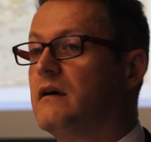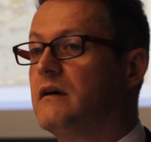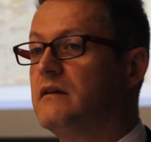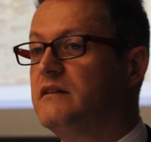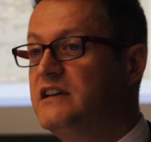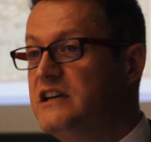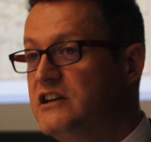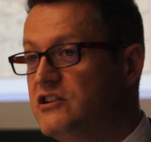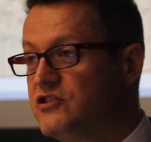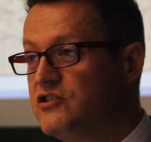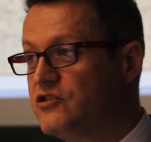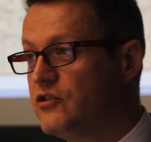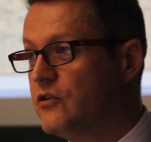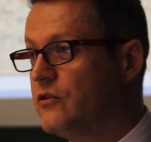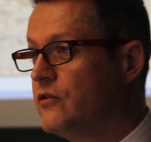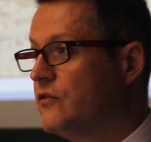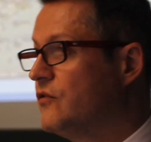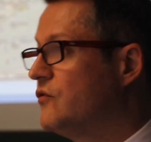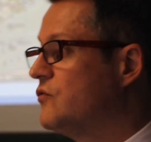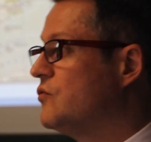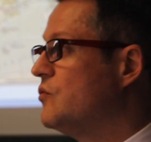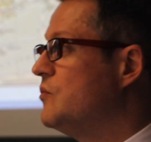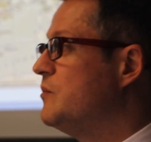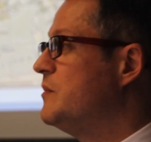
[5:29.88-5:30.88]
teachers,
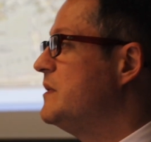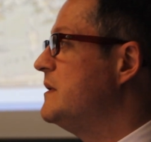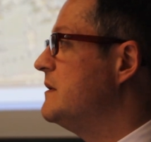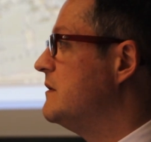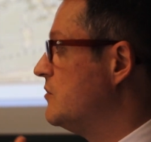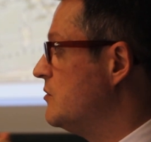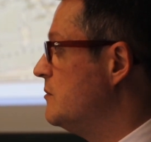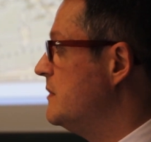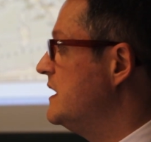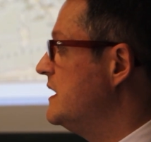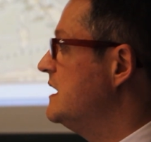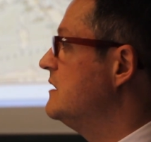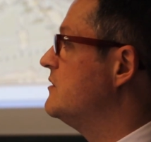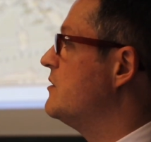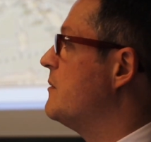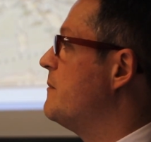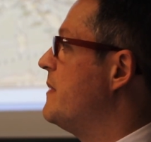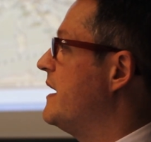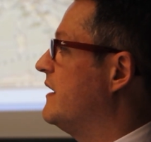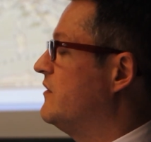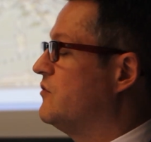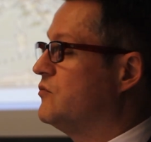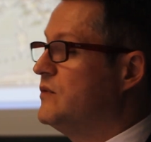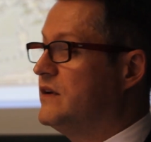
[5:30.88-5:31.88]
to meet the
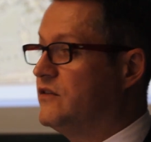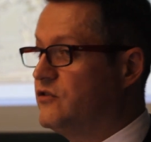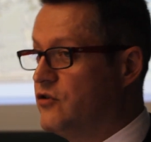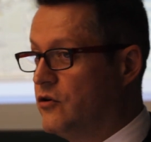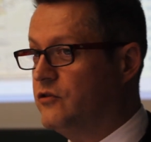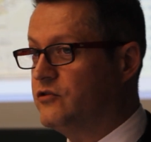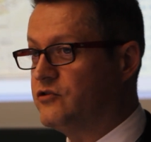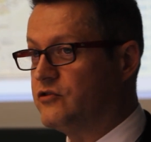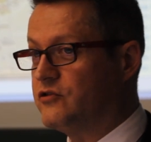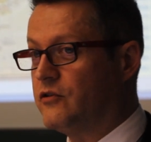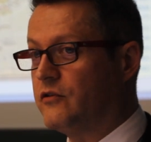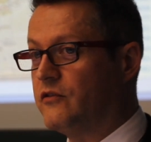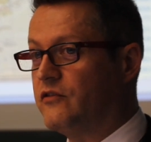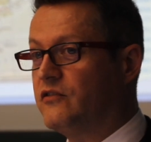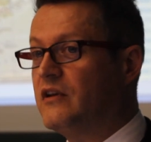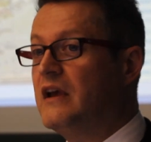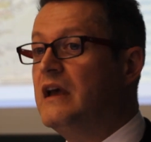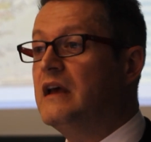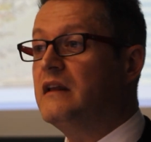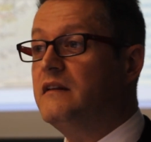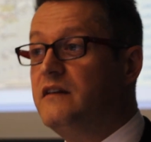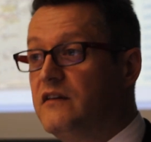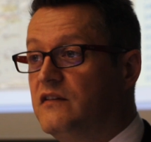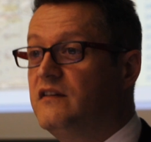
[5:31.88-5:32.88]
best researchers.
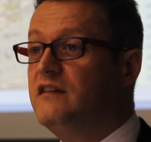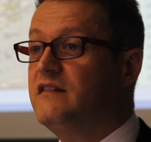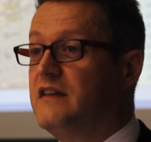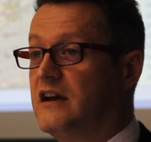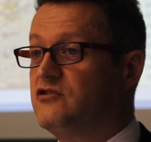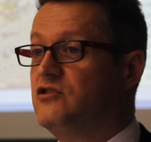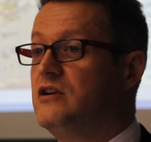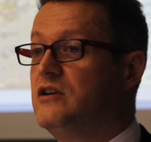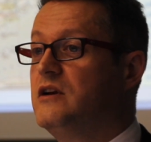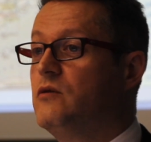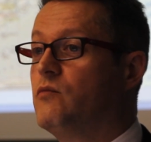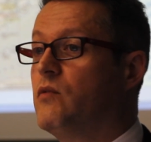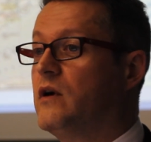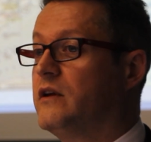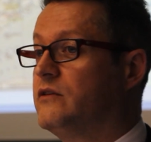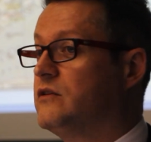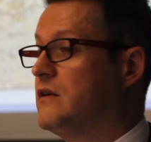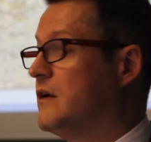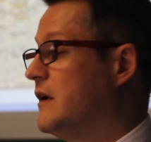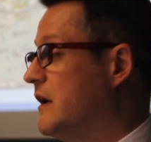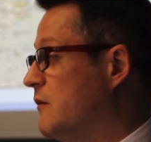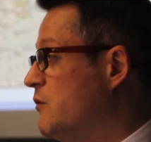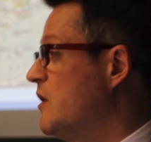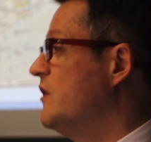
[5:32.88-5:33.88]
This is actually what
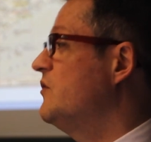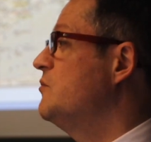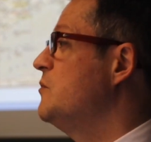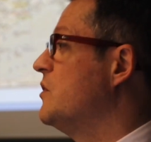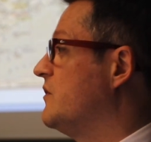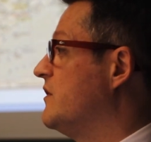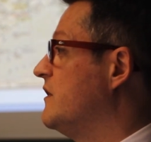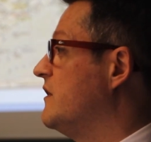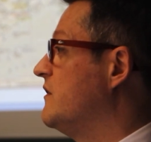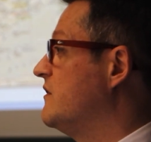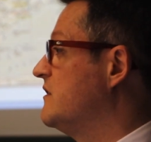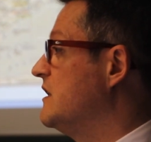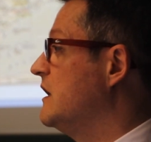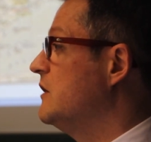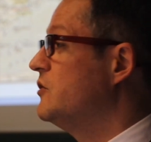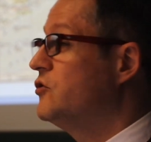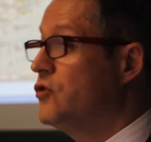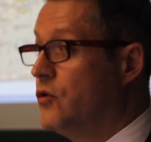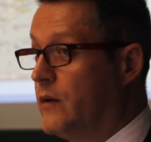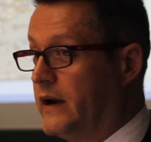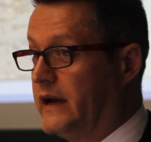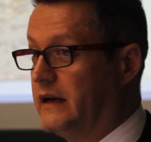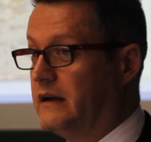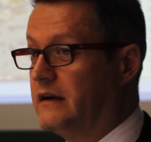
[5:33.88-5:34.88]
Erasmus is still
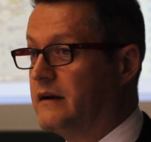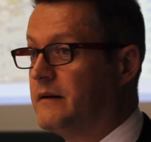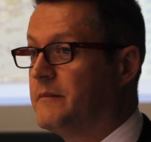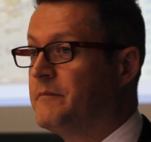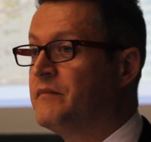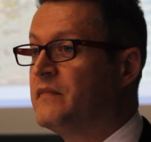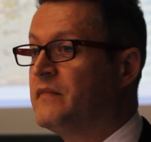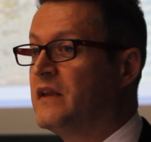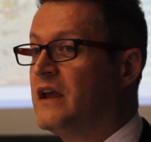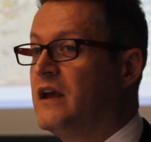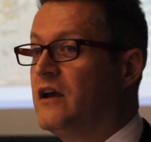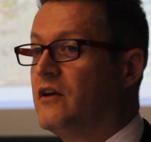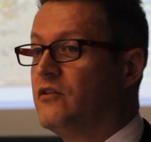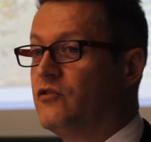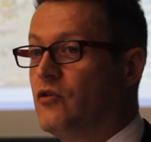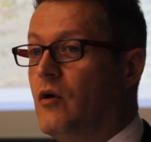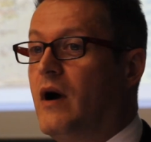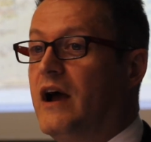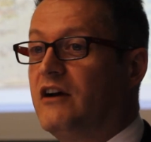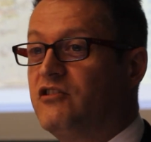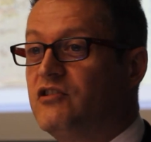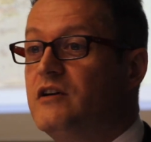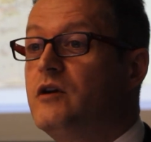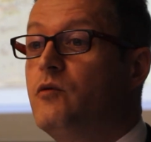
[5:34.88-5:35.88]
doing. So
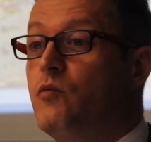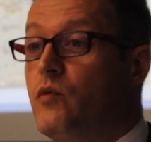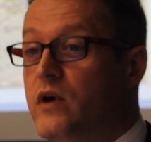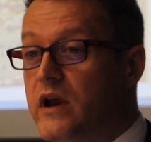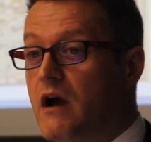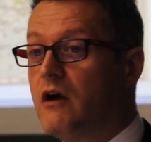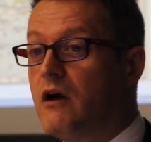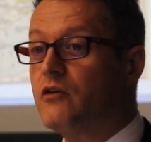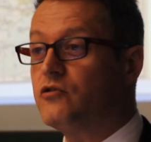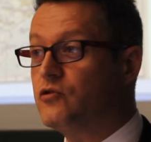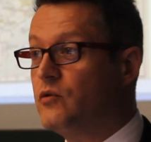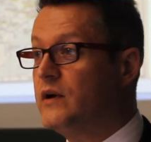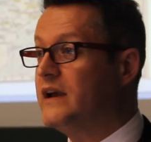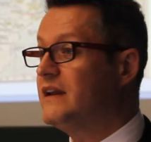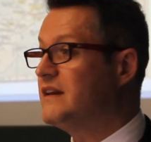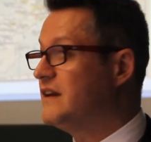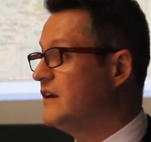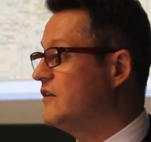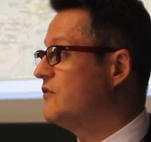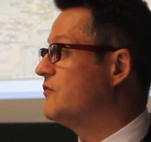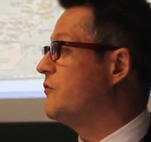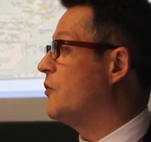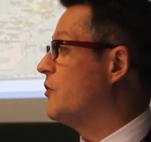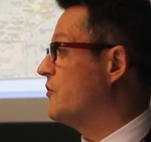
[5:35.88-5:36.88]
actually, we are doing
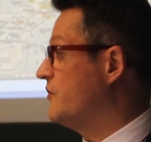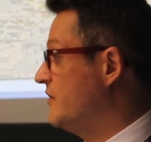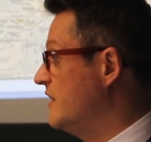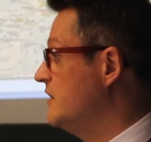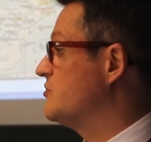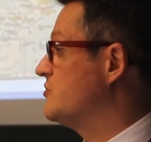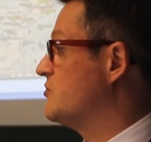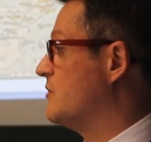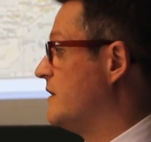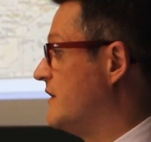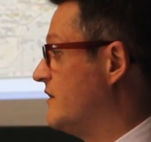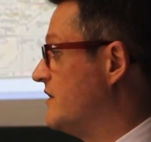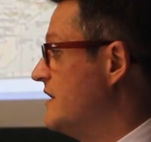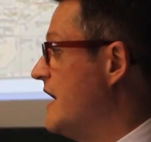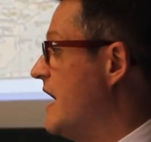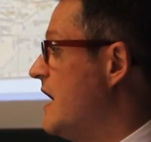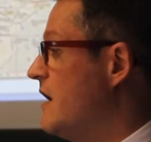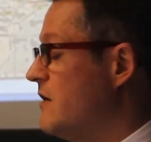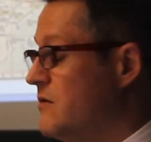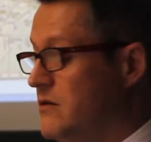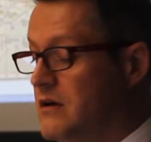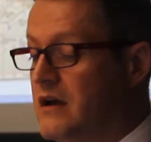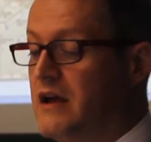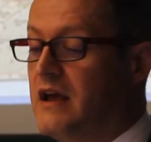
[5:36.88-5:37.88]
this for centuries
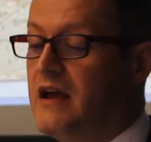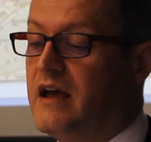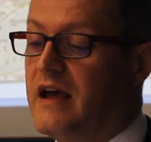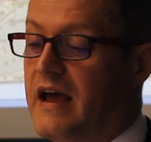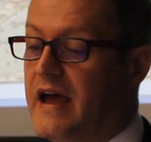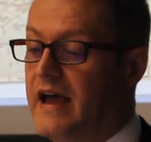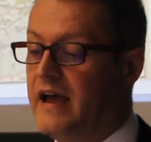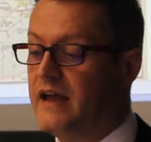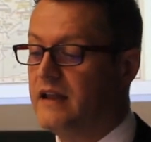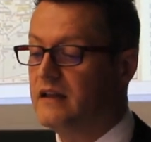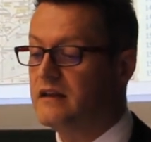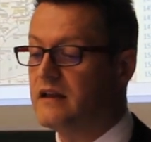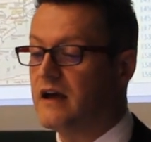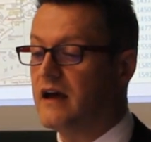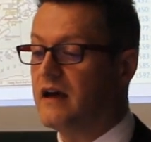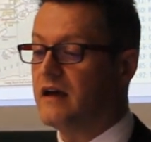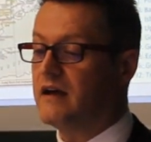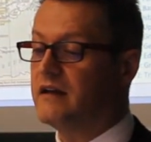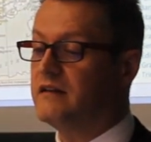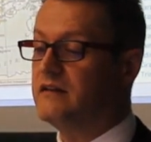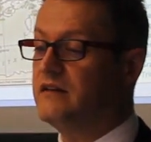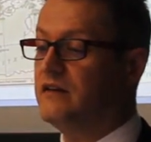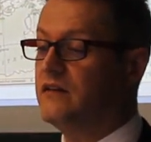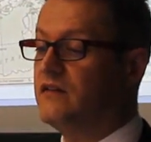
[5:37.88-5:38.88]
now, and
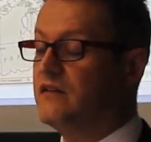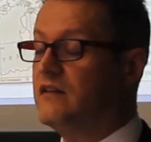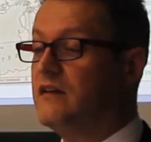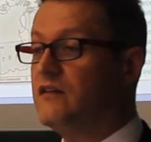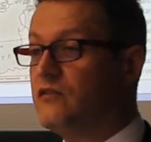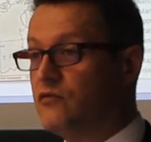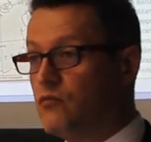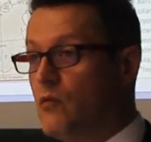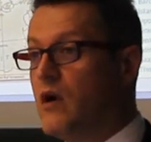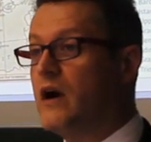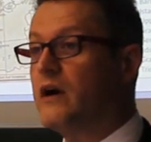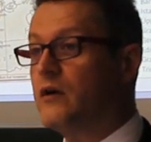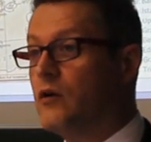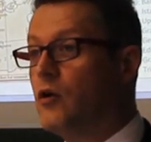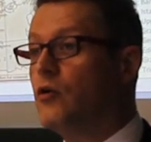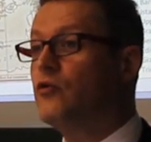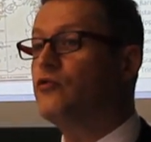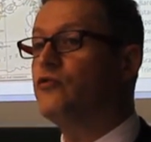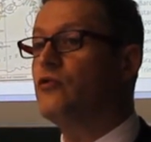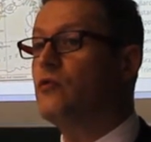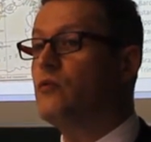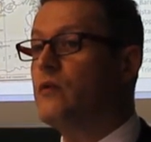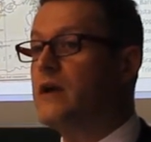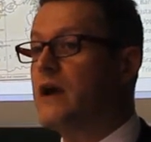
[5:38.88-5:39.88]
this is why
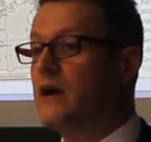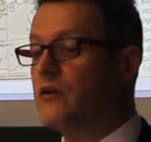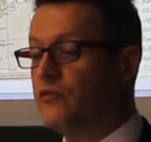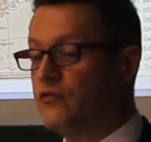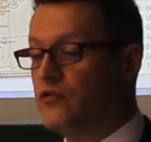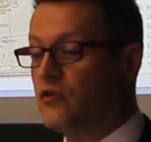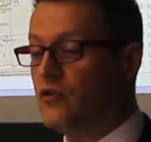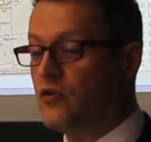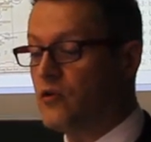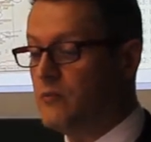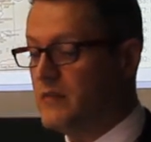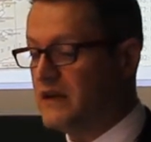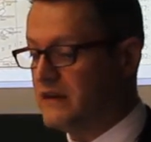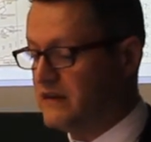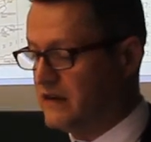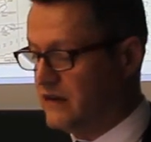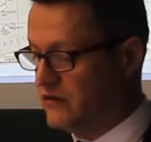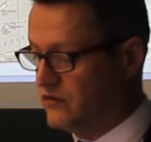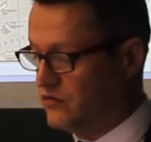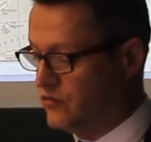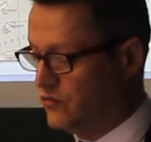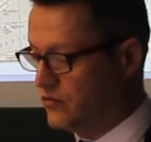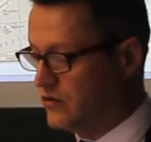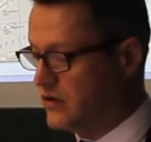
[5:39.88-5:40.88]
also we are so
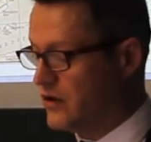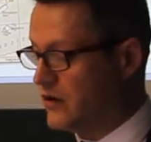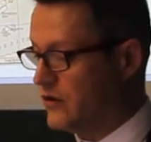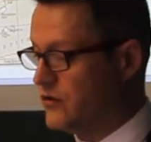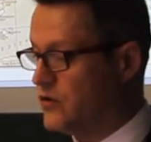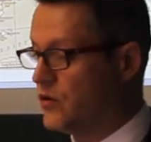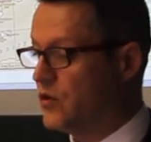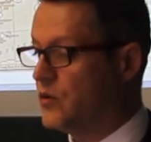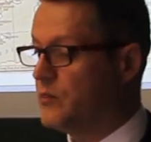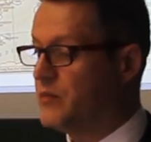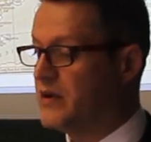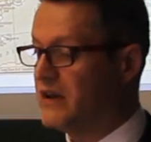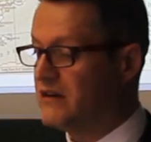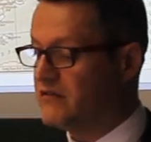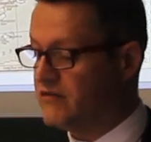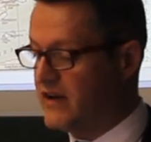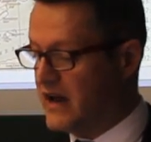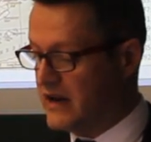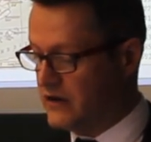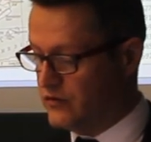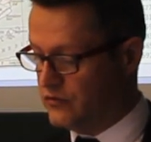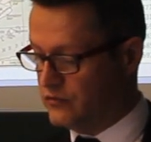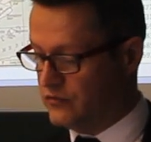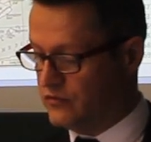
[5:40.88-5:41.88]
committed to the European
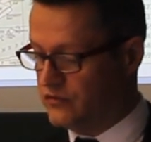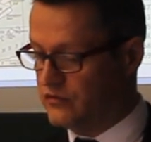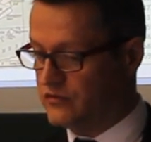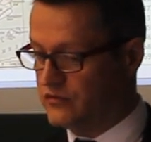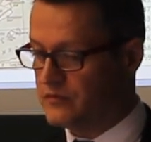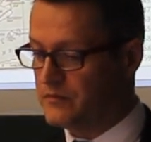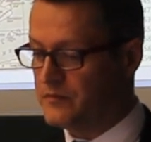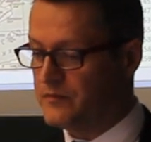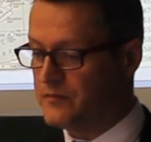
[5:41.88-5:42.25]
values.